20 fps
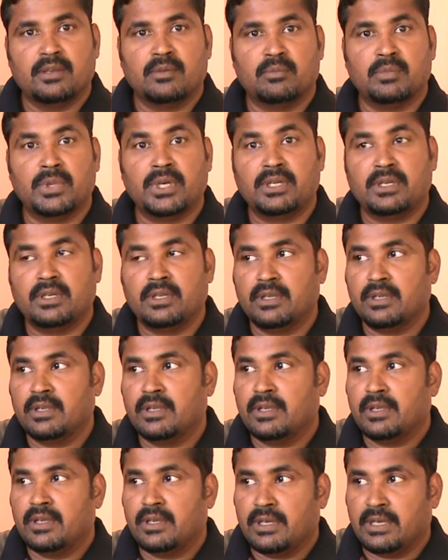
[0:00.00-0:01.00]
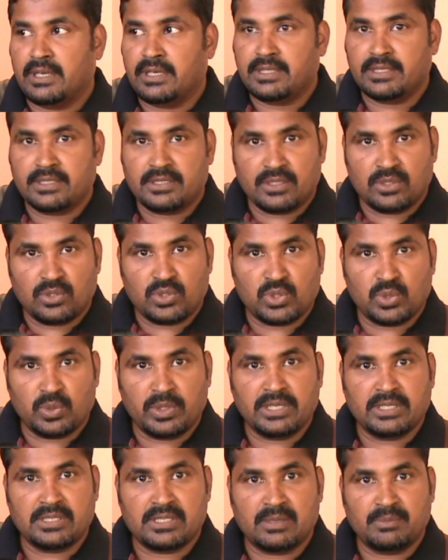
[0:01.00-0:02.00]
but it is
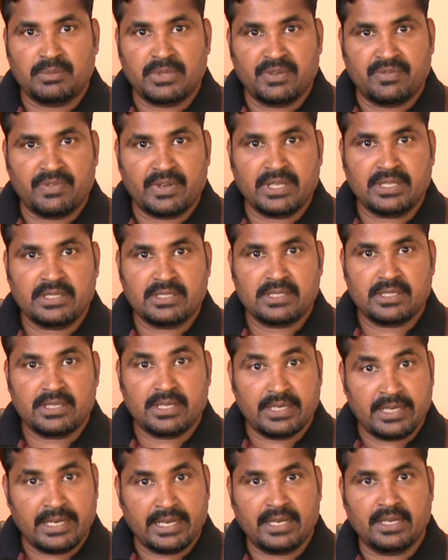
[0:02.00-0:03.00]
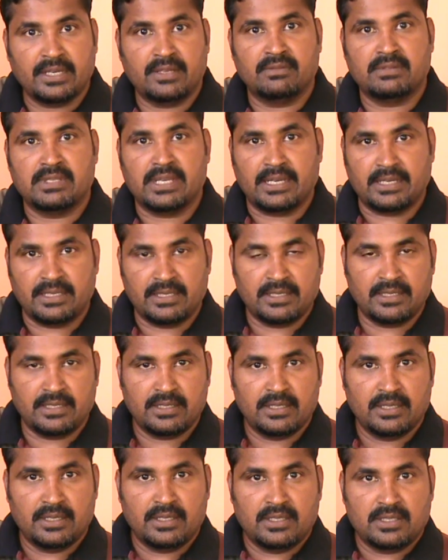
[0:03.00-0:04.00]
showing some difference in negative side.
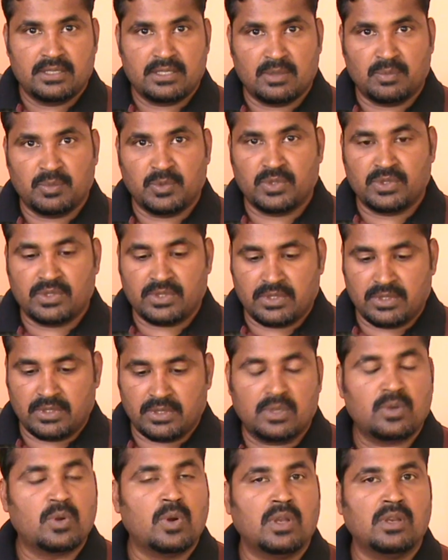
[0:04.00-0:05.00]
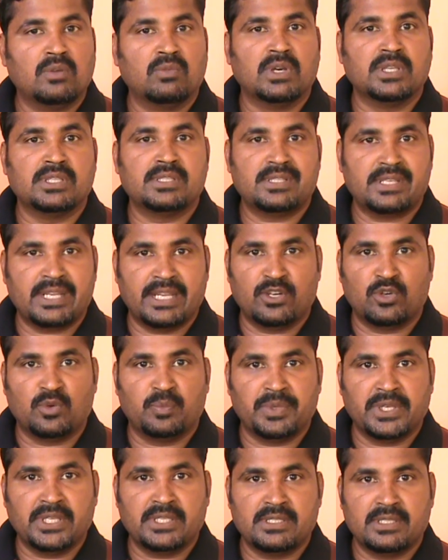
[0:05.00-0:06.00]
Suppose call was 10
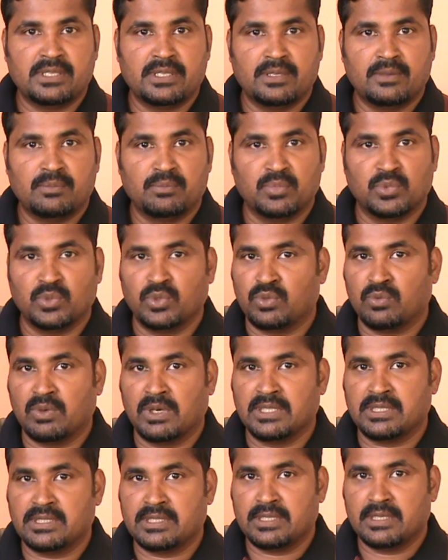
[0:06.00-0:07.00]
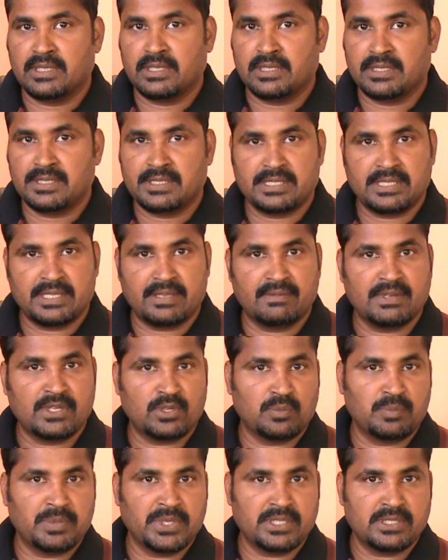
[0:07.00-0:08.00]
rupees, put was 7
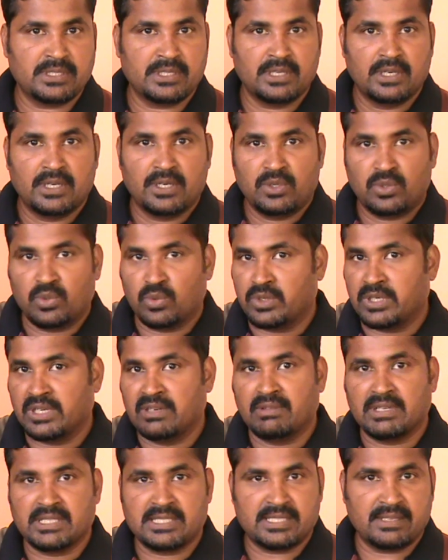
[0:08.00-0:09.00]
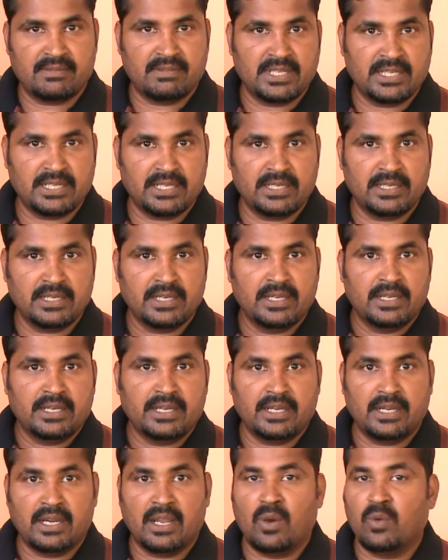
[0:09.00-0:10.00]
rupees, total was 17,
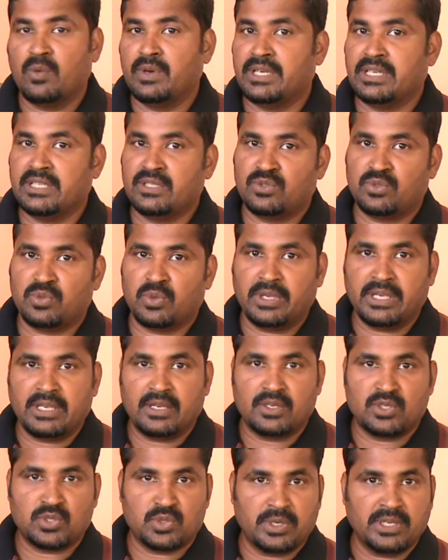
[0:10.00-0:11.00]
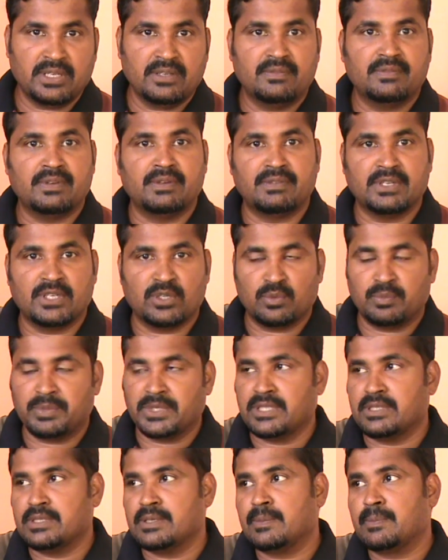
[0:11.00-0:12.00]
and now it is showing 15
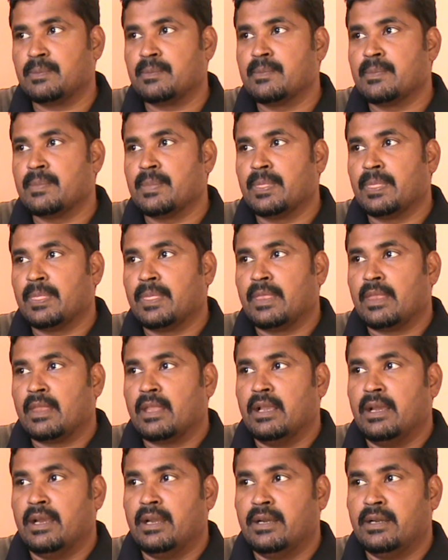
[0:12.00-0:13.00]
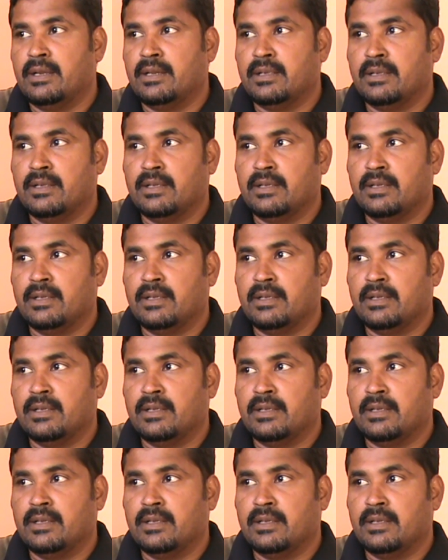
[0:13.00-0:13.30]
rupees. And